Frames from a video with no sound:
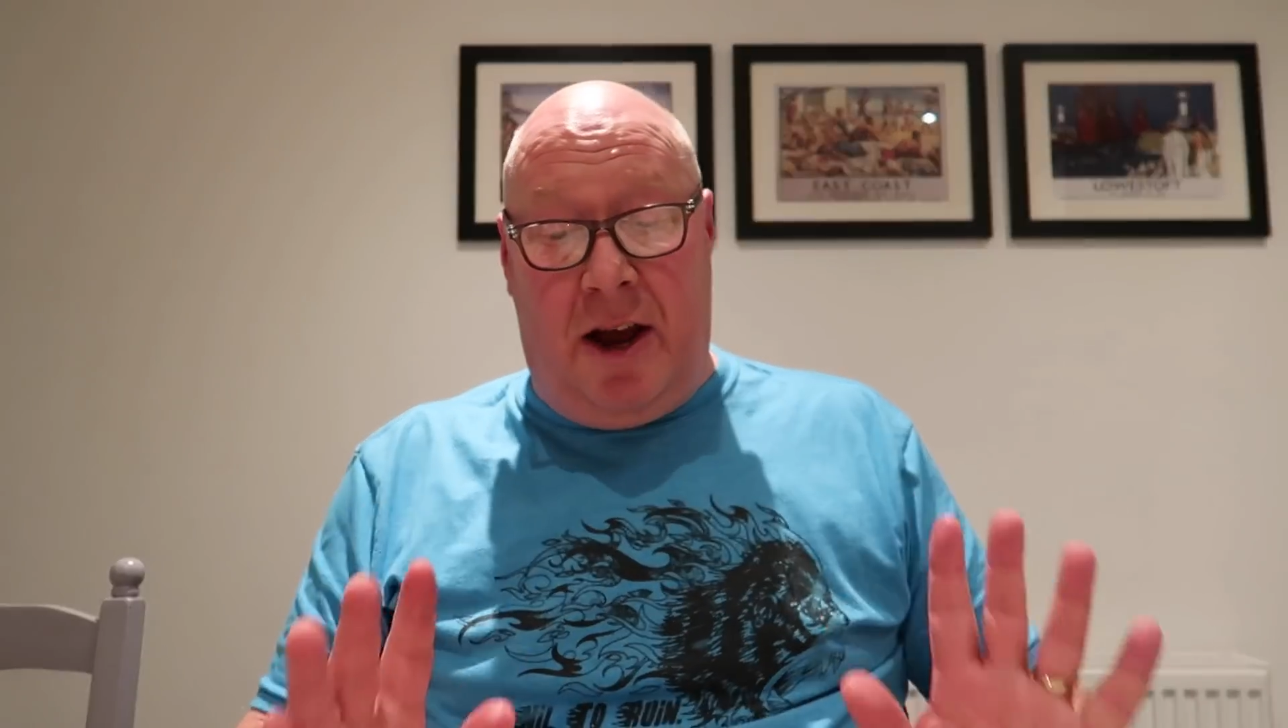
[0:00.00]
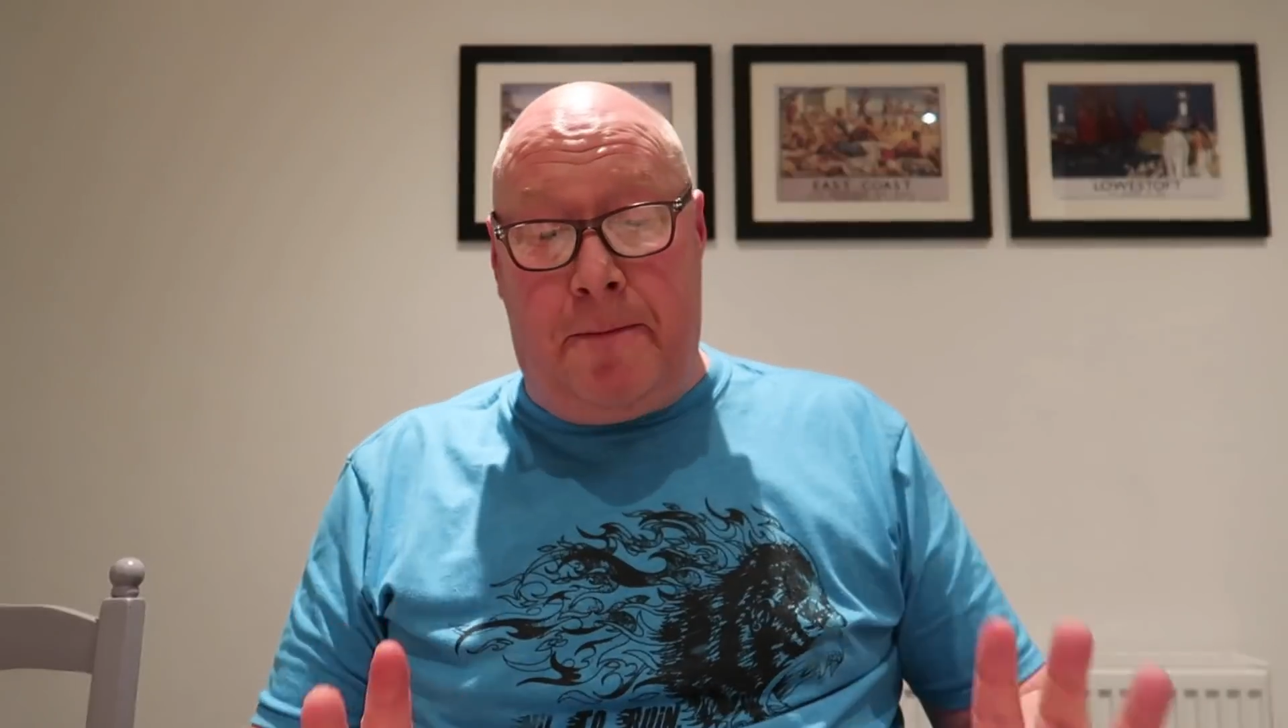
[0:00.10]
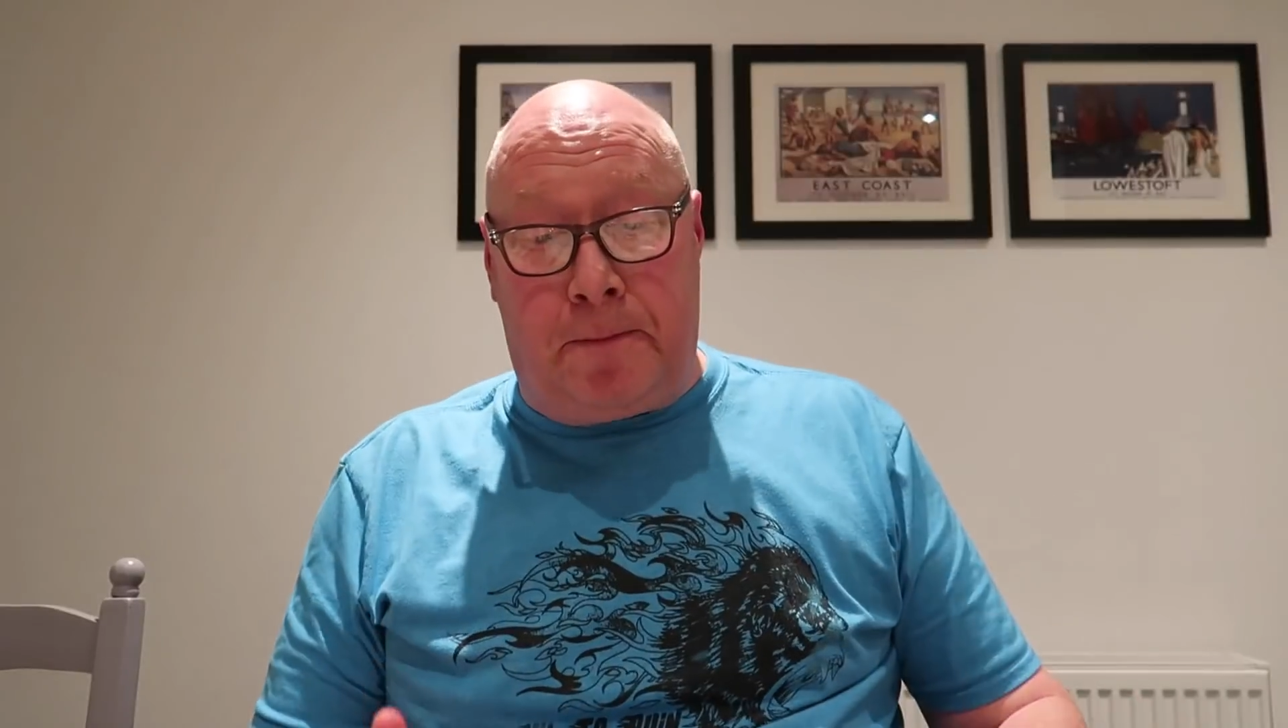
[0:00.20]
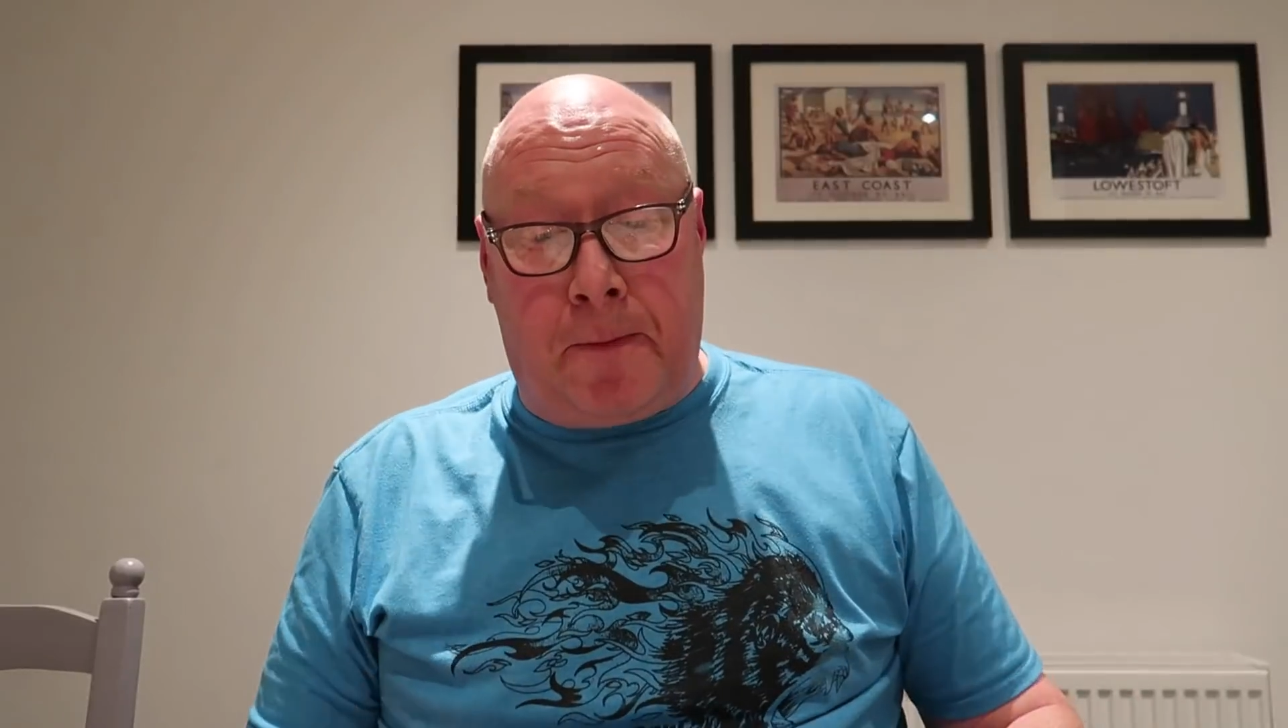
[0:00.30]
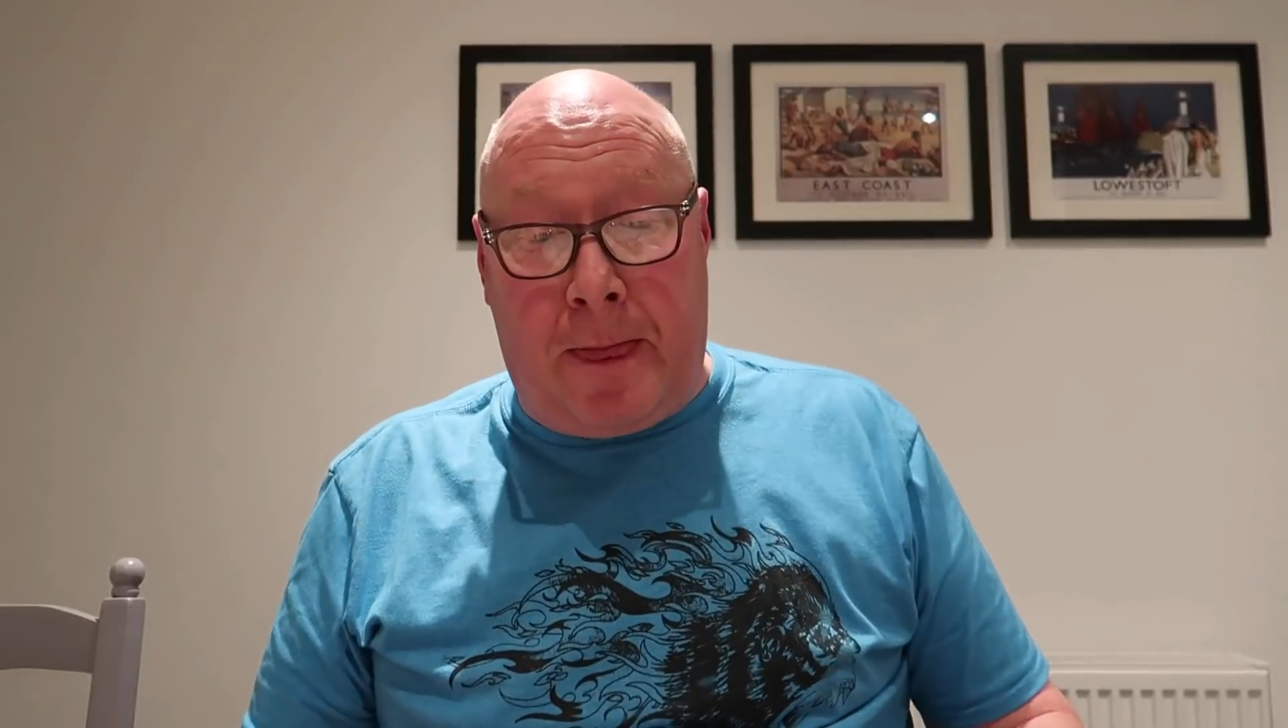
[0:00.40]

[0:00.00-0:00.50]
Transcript: it,